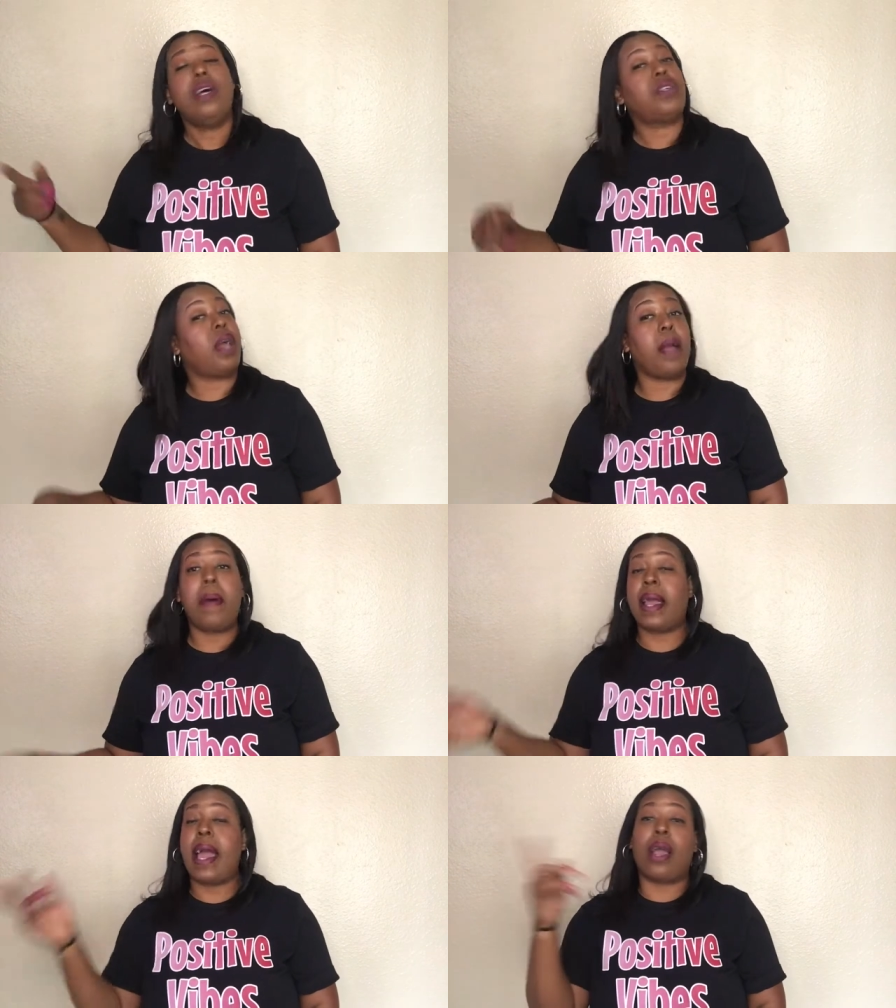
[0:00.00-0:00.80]
So
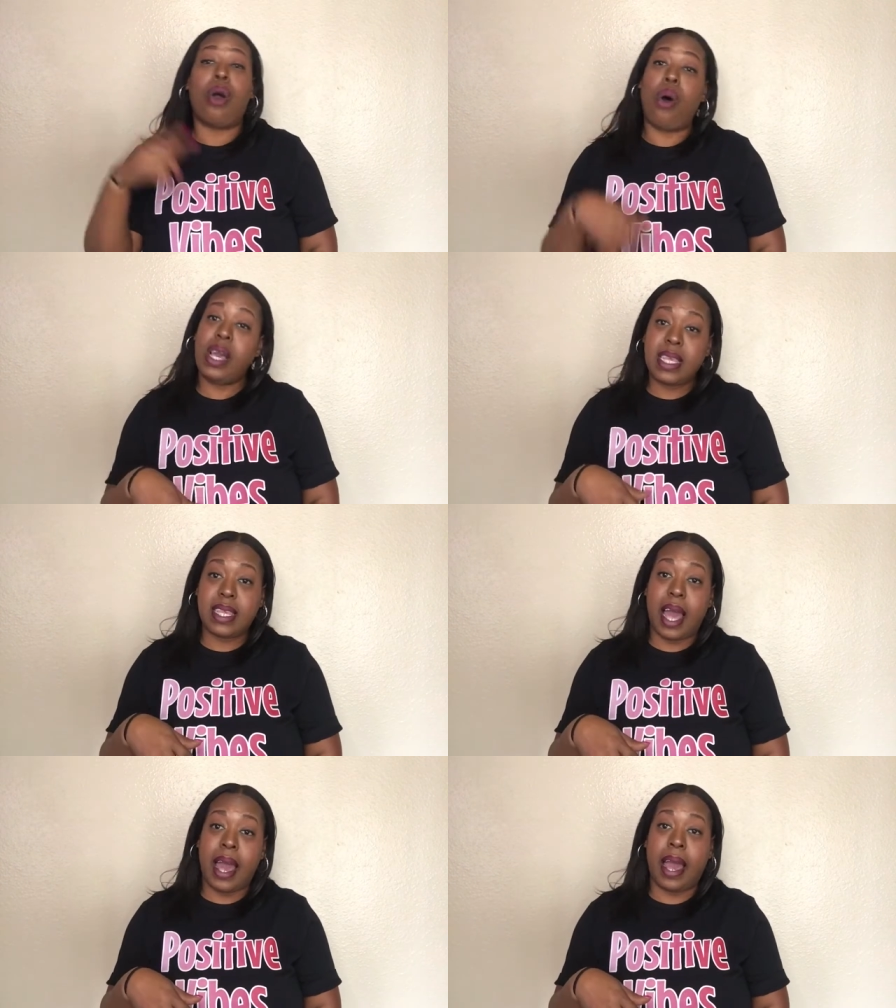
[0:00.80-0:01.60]
everybody got gotta go
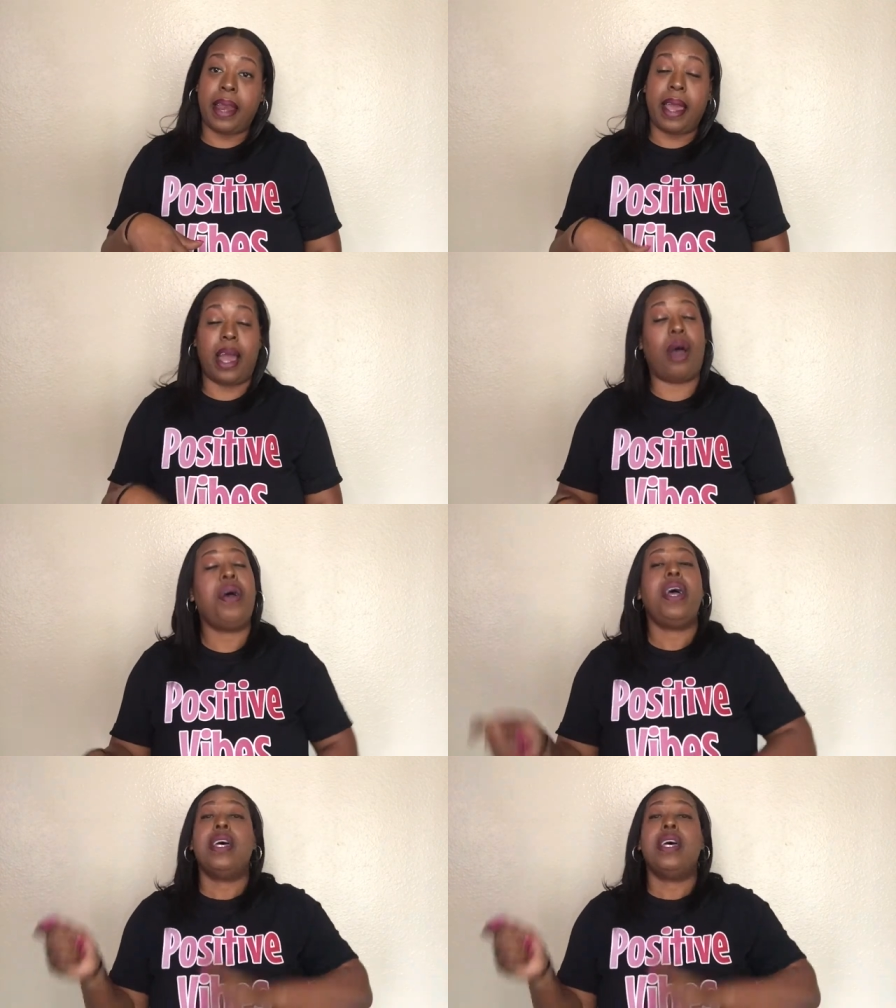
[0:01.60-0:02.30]
inside now.